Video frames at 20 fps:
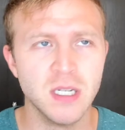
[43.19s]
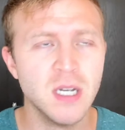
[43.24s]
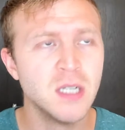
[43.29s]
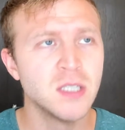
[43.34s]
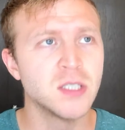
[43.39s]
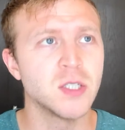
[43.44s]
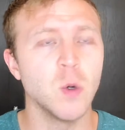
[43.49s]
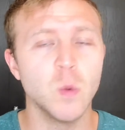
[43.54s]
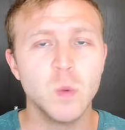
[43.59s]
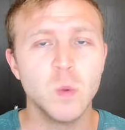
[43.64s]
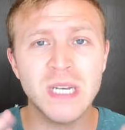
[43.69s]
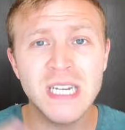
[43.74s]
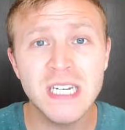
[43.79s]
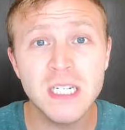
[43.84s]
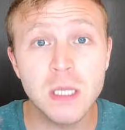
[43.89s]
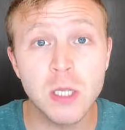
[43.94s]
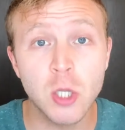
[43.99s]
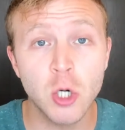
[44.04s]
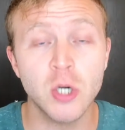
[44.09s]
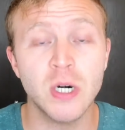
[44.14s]
So we need to
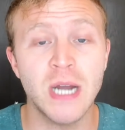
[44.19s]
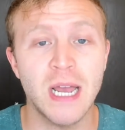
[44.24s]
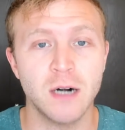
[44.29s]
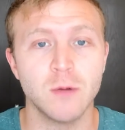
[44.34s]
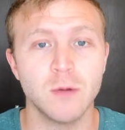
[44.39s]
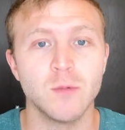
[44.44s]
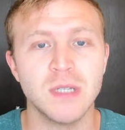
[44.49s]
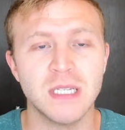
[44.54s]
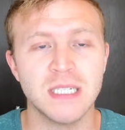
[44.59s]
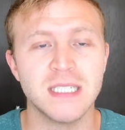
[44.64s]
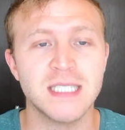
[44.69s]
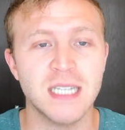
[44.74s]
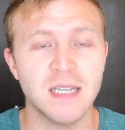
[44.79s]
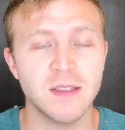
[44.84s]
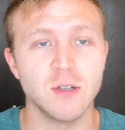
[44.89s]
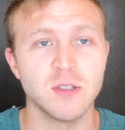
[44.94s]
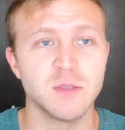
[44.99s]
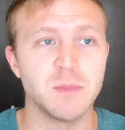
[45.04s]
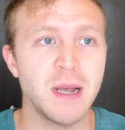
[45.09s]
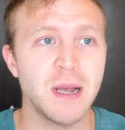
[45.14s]
learn how to really set
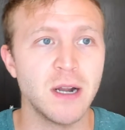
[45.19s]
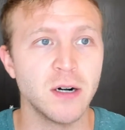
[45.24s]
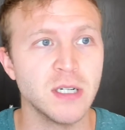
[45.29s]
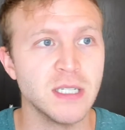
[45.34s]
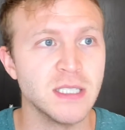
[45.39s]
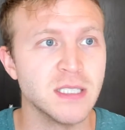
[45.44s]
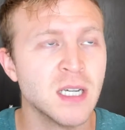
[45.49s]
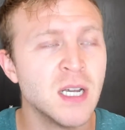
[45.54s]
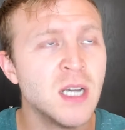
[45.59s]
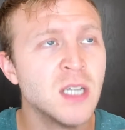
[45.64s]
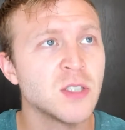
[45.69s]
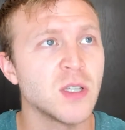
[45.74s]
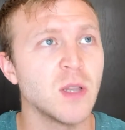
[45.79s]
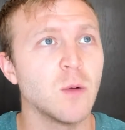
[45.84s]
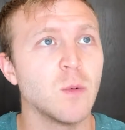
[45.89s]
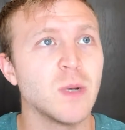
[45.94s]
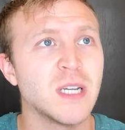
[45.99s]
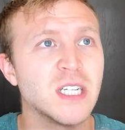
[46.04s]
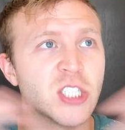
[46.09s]
those boundaries so that we can